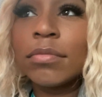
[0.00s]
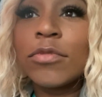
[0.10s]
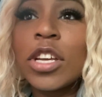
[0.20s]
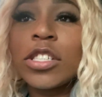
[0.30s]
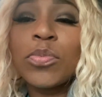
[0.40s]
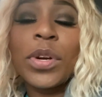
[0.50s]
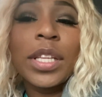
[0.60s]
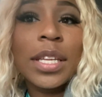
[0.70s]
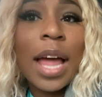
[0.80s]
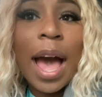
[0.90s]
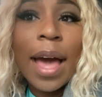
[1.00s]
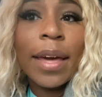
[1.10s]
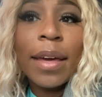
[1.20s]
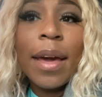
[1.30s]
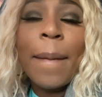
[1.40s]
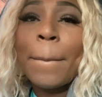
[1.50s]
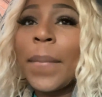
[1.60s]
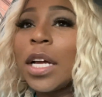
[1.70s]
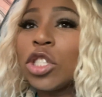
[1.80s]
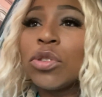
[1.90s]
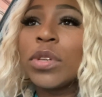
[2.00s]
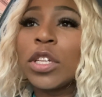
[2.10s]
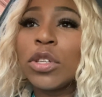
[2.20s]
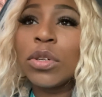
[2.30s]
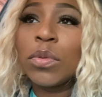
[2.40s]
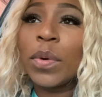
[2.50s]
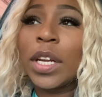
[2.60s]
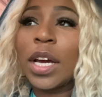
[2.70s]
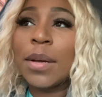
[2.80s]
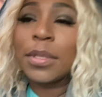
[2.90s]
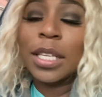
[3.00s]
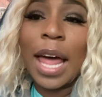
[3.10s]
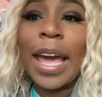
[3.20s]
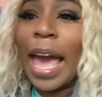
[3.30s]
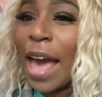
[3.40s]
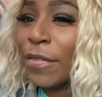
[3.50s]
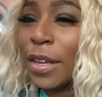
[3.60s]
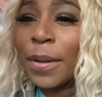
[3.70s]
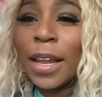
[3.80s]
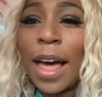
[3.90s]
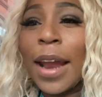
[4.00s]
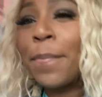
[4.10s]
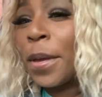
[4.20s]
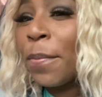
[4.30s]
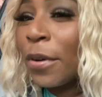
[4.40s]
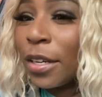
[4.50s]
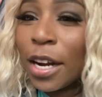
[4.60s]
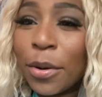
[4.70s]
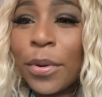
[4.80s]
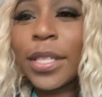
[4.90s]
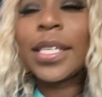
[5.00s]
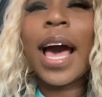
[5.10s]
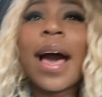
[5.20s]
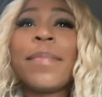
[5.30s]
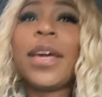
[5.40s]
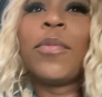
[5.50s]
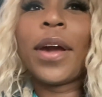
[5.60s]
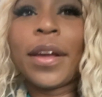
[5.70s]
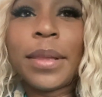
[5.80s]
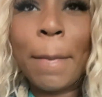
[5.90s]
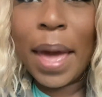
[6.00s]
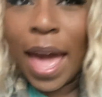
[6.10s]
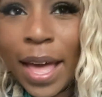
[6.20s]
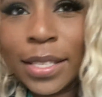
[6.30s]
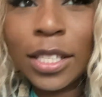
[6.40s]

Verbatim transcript: there's really not much you can do when it comes to like having a lot of people in there at one time and wearing the mask.